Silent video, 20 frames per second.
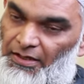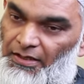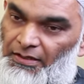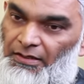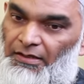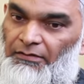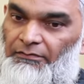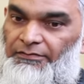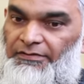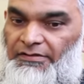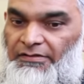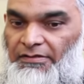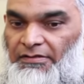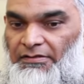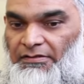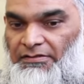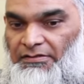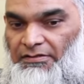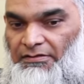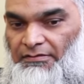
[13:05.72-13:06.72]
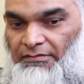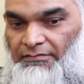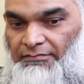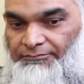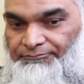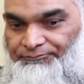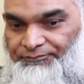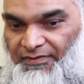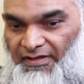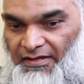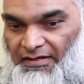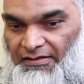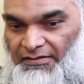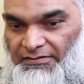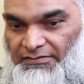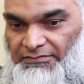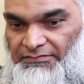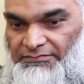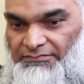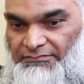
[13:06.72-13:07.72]
Now, the, the
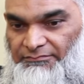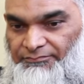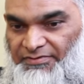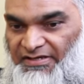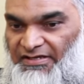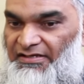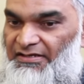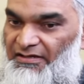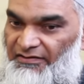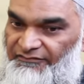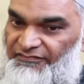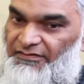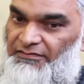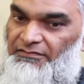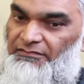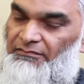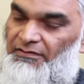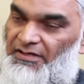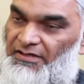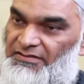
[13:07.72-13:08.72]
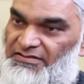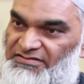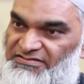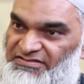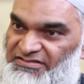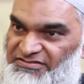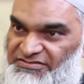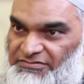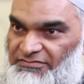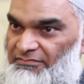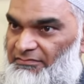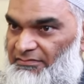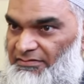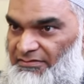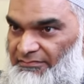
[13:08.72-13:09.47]
uh, beginning of the Quran is, as you know,